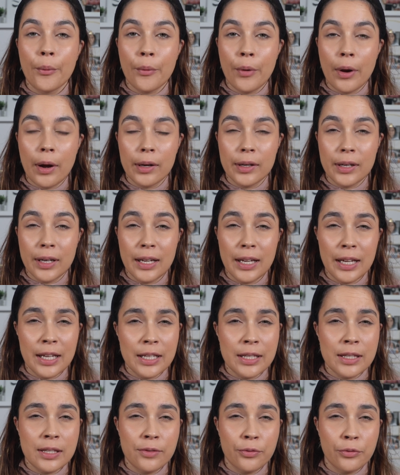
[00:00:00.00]
One
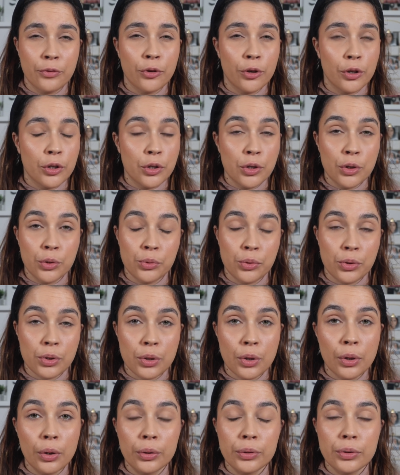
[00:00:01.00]
is for nose
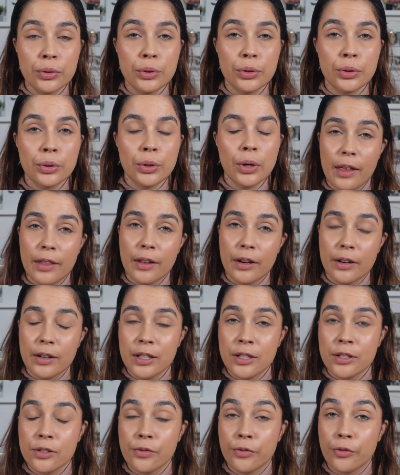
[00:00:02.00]
contour, other
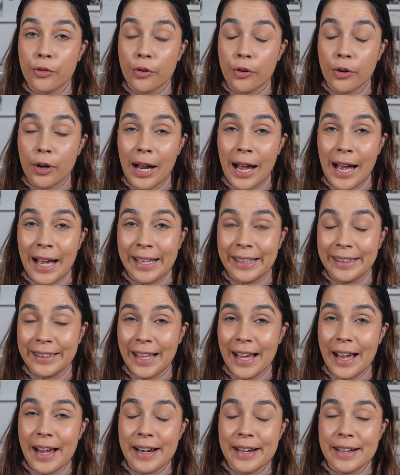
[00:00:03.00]
is for
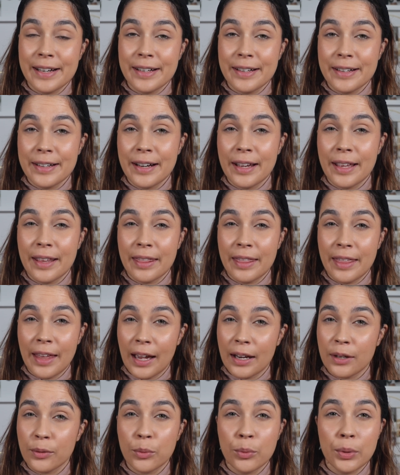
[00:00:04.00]
eyeliner,
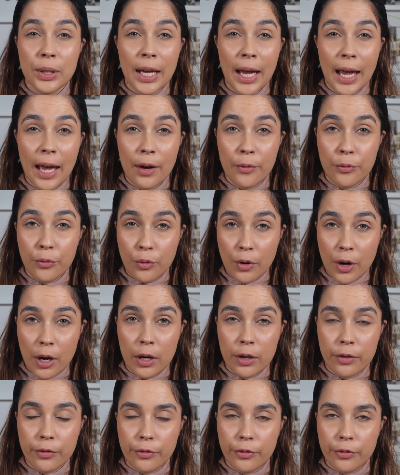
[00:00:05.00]
then we have
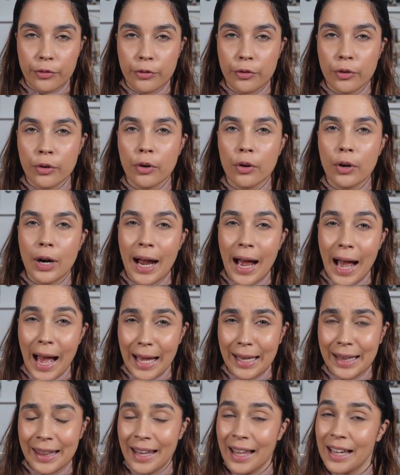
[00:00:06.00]
one for
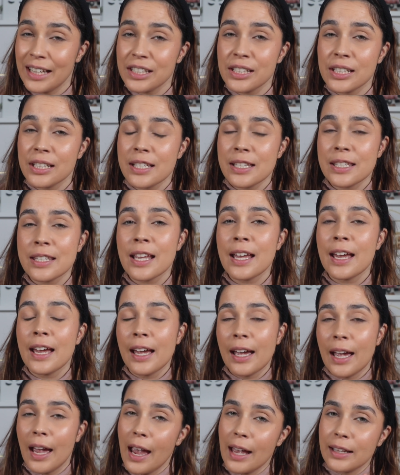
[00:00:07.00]
eyelashes
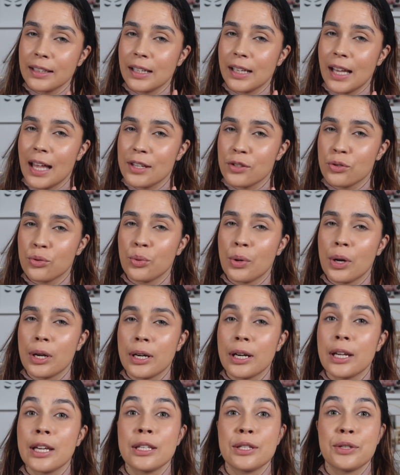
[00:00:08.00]
and the last
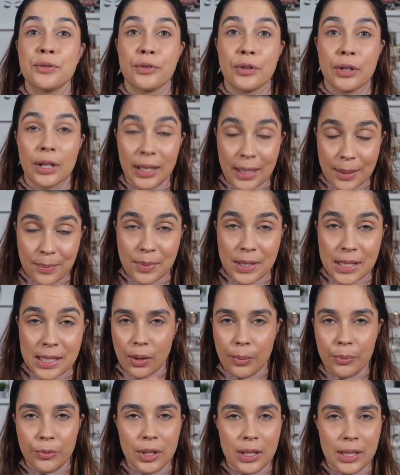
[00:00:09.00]
one is for lips.
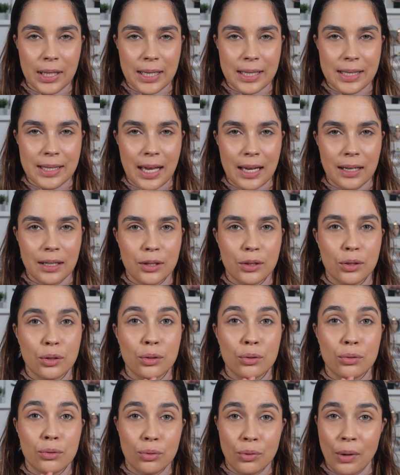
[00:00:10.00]
So I'm really excited
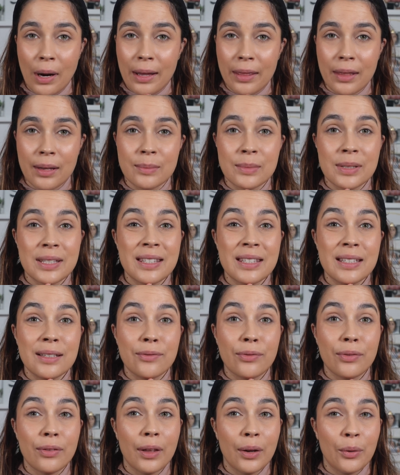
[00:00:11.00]
to try them, see
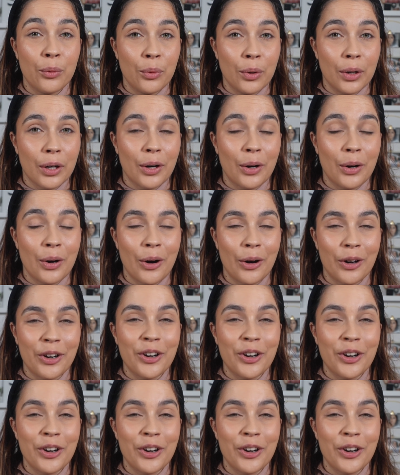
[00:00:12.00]
if they work